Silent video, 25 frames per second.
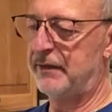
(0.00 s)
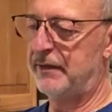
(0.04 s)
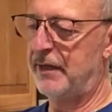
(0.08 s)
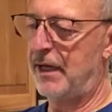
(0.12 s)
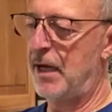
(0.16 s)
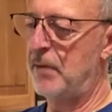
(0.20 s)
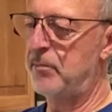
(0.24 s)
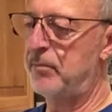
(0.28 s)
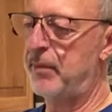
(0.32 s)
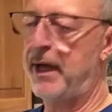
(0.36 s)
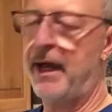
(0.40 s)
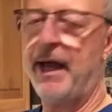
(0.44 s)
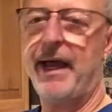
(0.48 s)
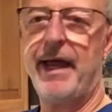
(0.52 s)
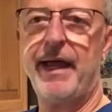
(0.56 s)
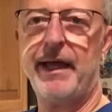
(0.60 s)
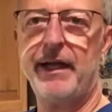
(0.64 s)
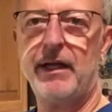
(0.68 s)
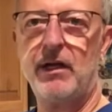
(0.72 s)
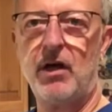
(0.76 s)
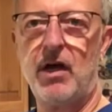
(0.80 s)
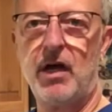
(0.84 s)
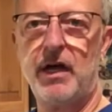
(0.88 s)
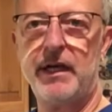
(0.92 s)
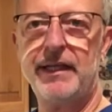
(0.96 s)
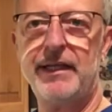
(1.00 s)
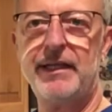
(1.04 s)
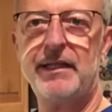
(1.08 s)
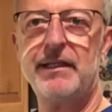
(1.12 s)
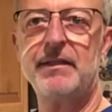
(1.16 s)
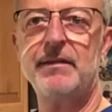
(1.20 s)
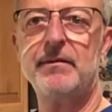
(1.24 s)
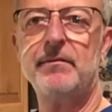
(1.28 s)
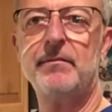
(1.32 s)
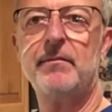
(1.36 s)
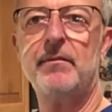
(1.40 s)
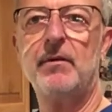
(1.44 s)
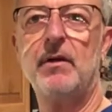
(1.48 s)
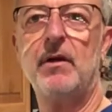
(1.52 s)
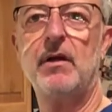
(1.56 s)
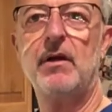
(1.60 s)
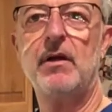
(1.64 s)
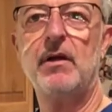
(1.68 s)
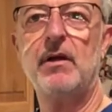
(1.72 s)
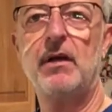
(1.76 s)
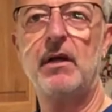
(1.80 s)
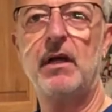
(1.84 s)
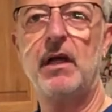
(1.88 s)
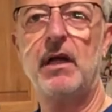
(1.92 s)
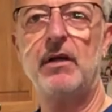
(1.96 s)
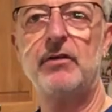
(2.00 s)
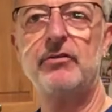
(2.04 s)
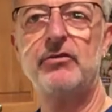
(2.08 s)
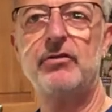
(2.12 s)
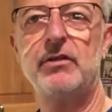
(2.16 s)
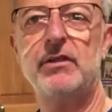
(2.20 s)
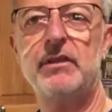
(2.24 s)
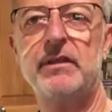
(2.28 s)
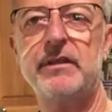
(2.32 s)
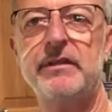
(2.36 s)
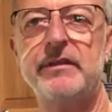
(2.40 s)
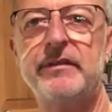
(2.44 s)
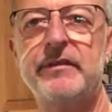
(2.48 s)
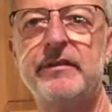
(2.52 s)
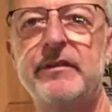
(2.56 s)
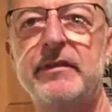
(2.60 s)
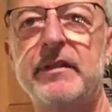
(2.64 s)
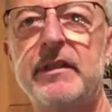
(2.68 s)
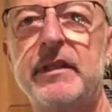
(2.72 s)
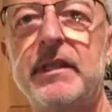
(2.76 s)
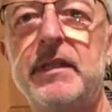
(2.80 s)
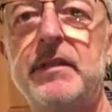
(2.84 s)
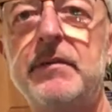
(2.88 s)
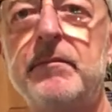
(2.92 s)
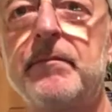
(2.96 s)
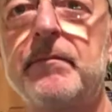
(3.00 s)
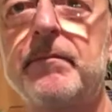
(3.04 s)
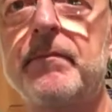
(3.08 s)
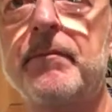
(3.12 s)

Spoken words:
type of head on it, as you can see